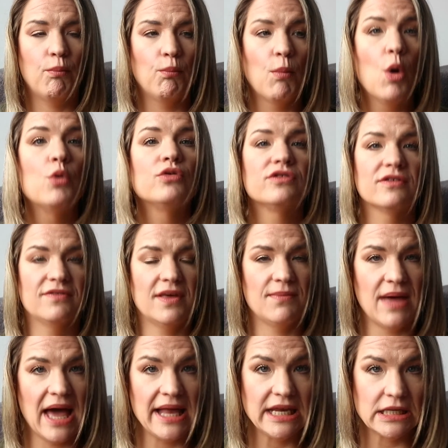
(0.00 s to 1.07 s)
most of them
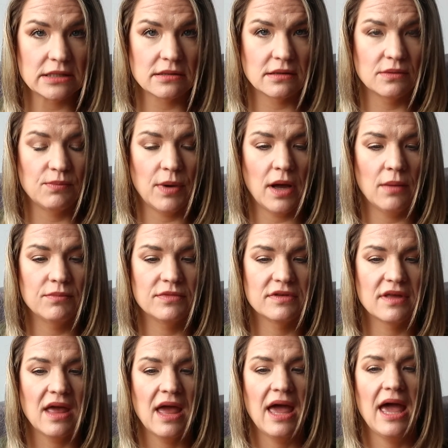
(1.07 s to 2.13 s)
had insulin pumps,
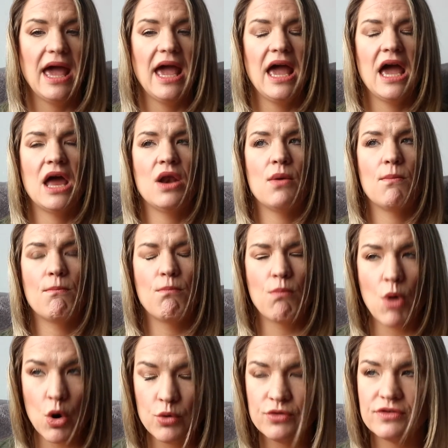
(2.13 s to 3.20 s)
and
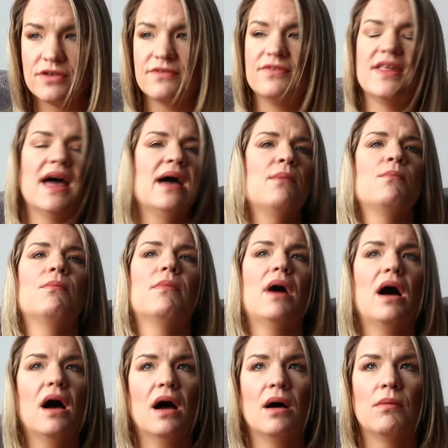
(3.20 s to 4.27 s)
most of them
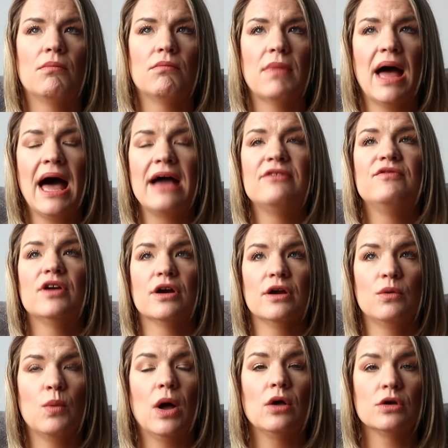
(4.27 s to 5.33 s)
had
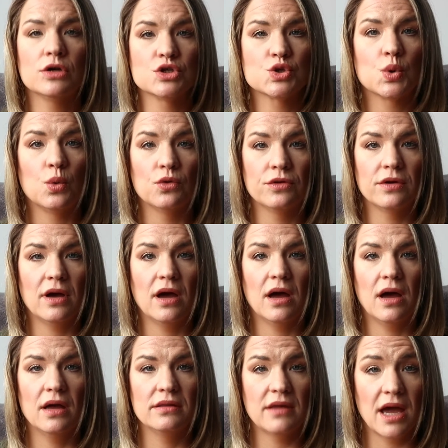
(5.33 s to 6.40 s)
very well controlled
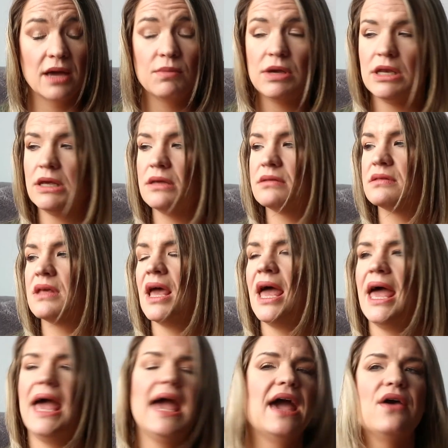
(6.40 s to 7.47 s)
diabetes.
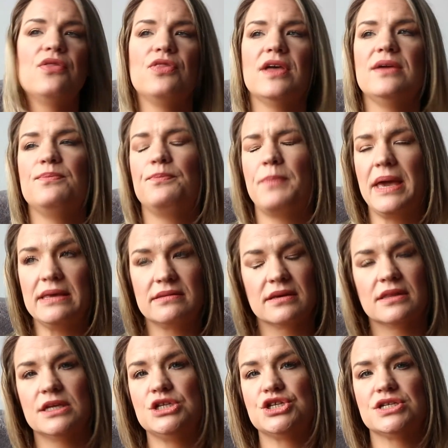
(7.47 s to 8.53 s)
And they
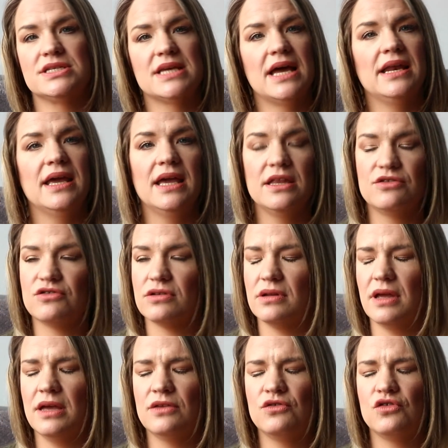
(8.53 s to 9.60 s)
basically just said
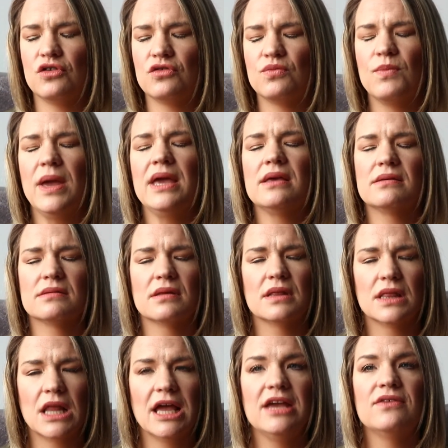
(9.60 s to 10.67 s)
it just makes
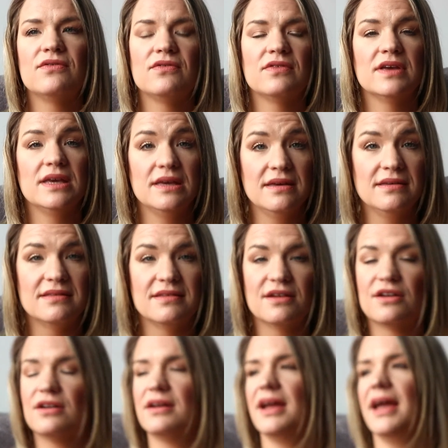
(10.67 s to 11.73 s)
life
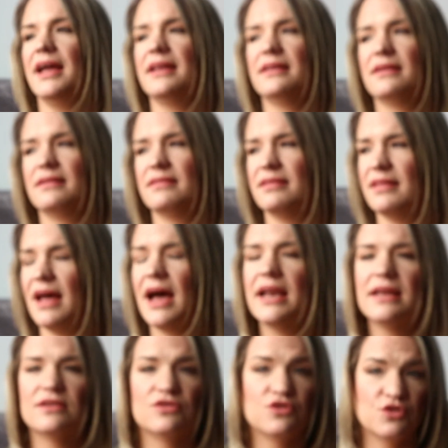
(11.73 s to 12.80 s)
easier, and
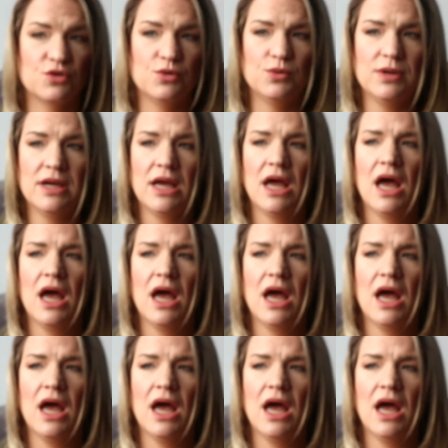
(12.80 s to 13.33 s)
that is true.